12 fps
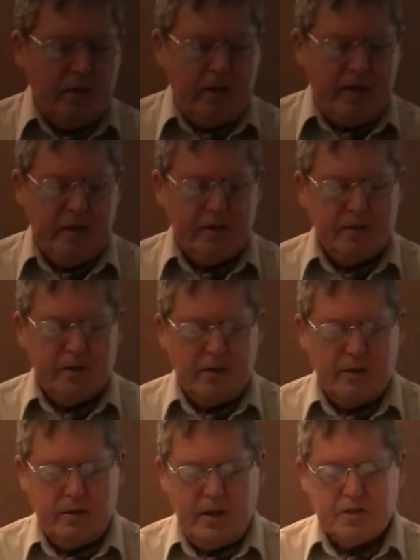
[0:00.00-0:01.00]
and
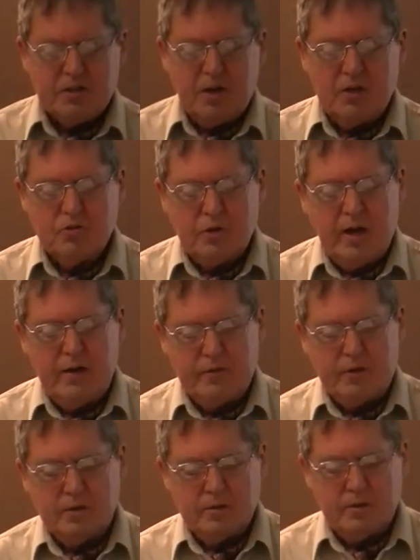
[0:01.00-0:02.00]
uh, S.R.
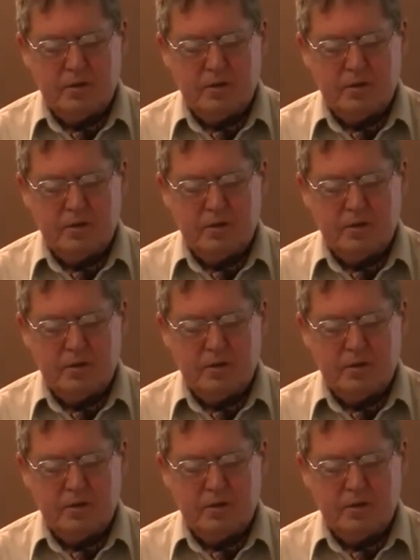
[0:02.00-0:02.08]
Driver,